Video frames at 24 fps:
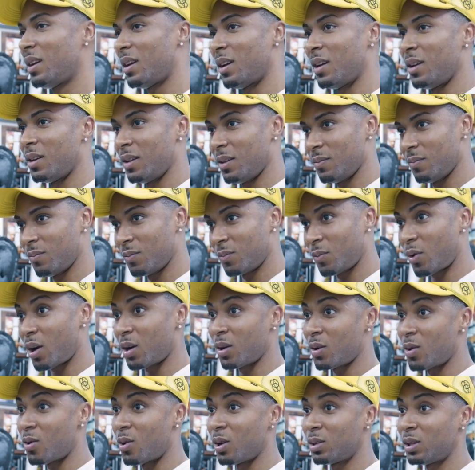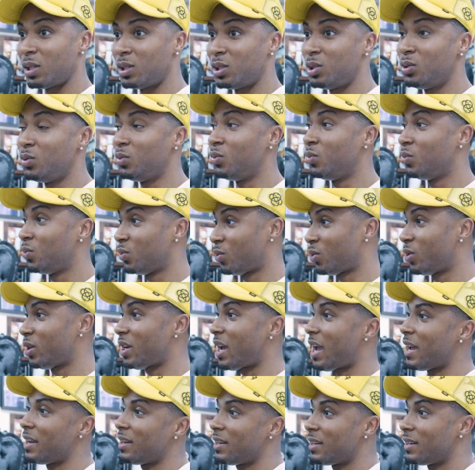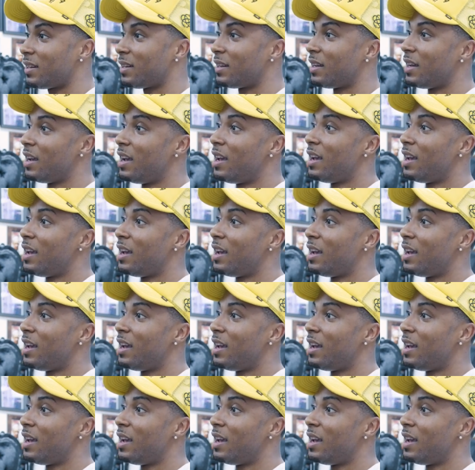a credit card that you created.